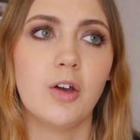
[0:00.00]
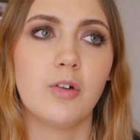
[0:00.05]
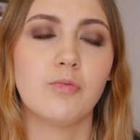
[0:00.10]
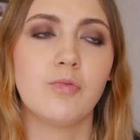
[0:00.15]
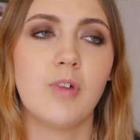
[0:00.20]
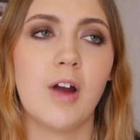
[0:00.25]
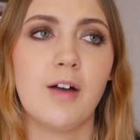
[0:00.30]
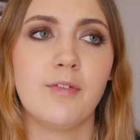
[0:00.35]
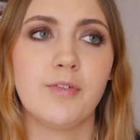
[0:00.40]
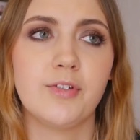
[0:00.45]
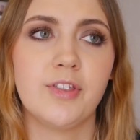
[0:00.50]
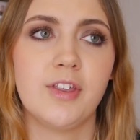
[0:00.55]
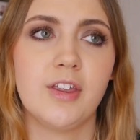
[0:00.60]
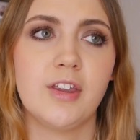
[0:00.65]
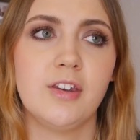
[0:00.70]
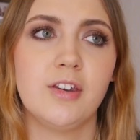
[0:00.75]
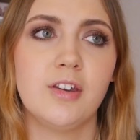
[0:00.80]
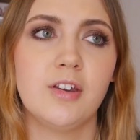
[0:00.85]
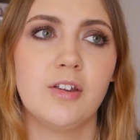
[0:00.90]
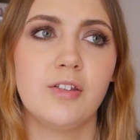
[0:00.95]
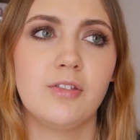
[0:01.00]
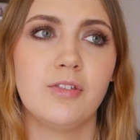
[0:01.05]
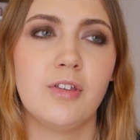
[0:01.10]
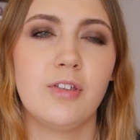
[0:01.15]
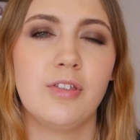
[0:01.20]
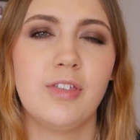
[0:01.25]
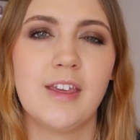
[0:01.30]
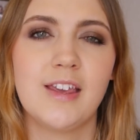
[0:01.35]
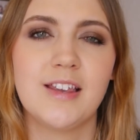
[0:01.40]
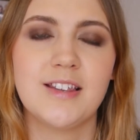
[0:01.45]
rather than the
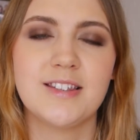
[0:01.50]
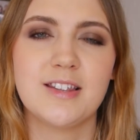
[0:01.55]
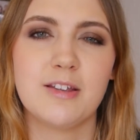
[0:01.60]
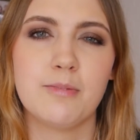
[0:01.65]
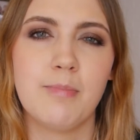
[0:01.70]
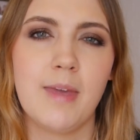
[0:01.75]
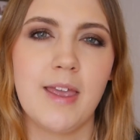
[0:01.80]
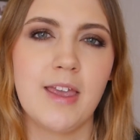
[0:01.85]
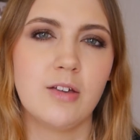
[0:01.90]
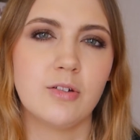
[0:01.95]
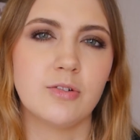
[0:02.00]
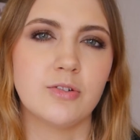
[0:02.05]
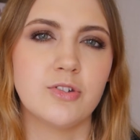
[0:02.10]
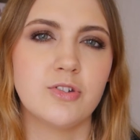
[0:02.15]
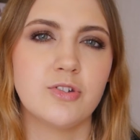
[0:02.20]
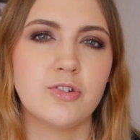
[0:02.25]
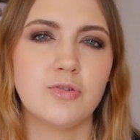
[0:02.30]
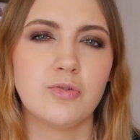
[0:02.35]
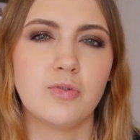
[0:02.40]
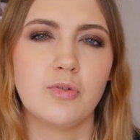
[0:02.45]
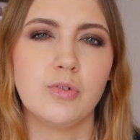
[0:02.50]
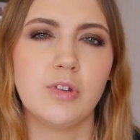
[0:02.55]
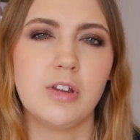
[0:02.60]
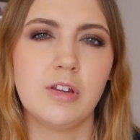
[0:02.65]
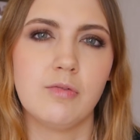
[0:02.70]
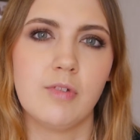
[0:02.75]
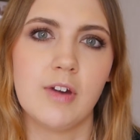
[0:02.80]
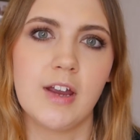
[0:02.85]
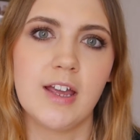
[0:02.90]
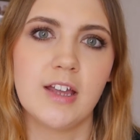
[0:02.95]
things that make us
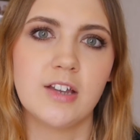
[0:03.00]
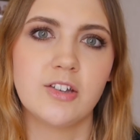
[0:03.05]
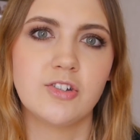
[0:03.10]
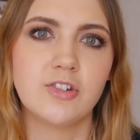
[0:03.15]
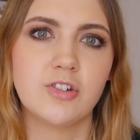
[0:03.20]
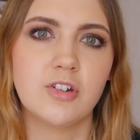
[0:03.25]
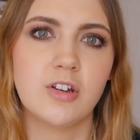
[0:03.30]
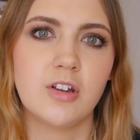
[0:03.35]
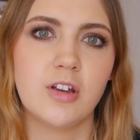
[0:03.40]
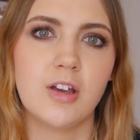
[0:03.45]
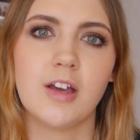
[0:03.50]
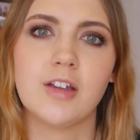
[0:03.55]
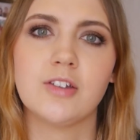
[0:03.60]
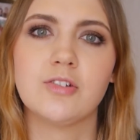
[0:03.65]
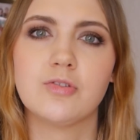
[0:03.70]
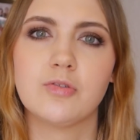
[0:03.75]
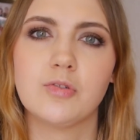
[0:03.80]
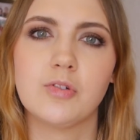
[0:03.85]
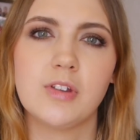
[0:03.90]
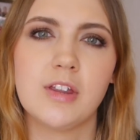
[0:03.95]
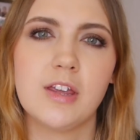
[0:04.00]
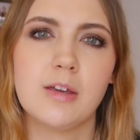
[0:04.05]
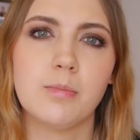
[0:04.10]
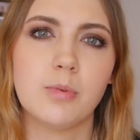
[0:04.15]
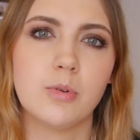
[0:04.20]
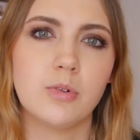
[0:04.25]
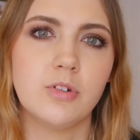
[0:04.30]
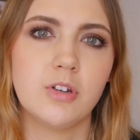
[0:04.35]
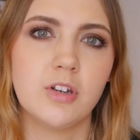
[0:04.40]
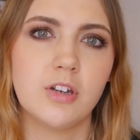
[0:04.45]
truly rich and truly
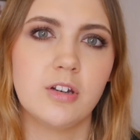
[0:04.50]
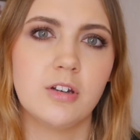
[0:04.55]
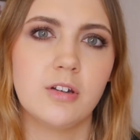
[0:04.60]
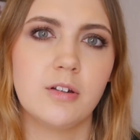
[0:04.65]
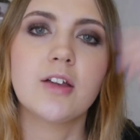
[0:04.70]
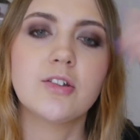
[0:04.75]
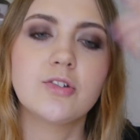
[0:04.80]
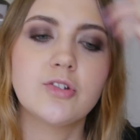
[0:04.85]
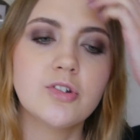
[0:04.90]
abundant.